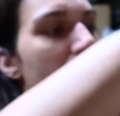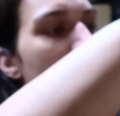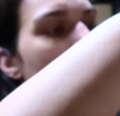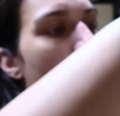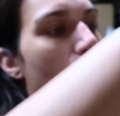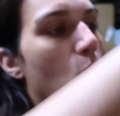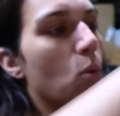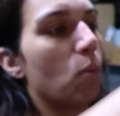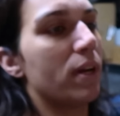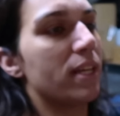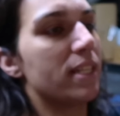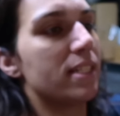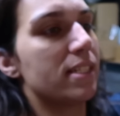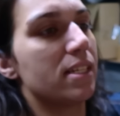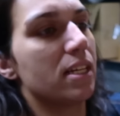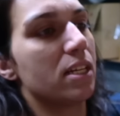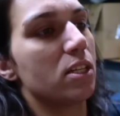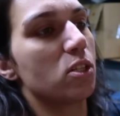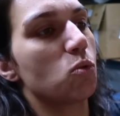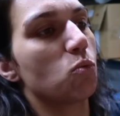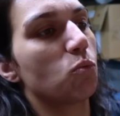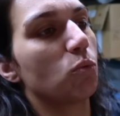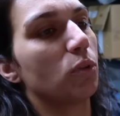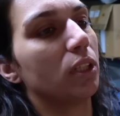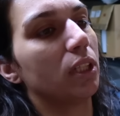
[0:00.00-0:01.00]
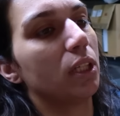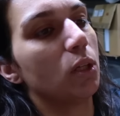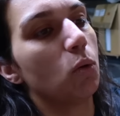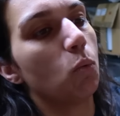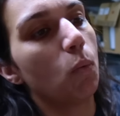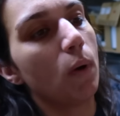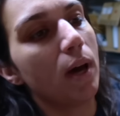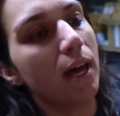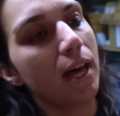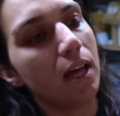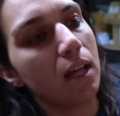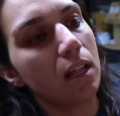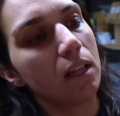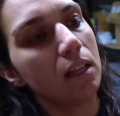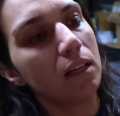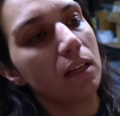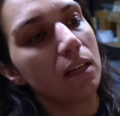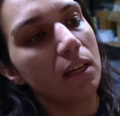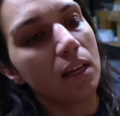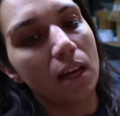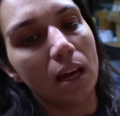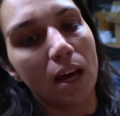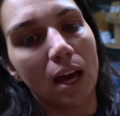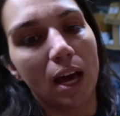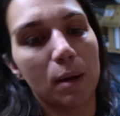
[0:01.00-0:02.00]
it always does really well.
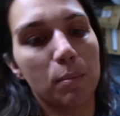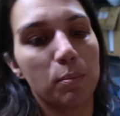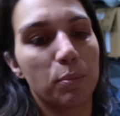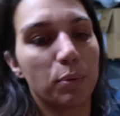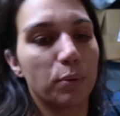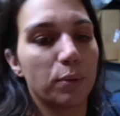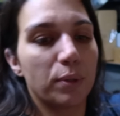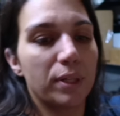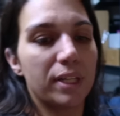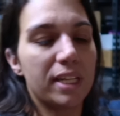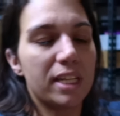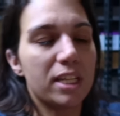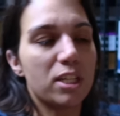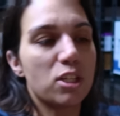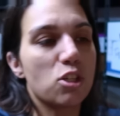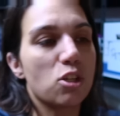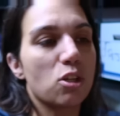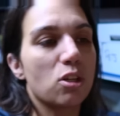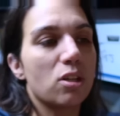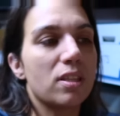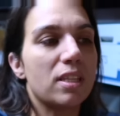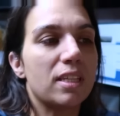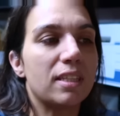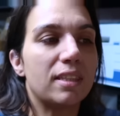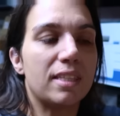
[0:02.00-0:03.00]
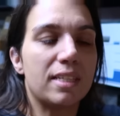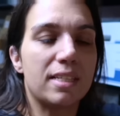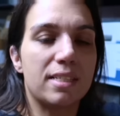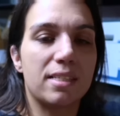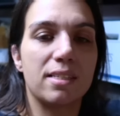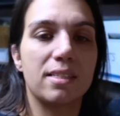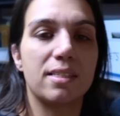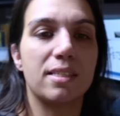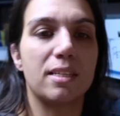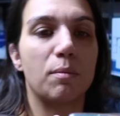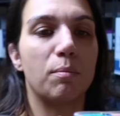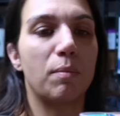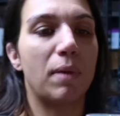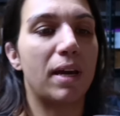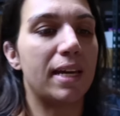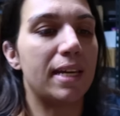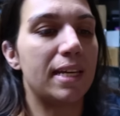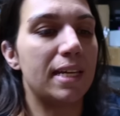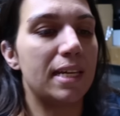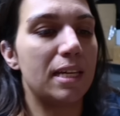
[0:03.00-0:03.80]
I'm pretty sure that this is in my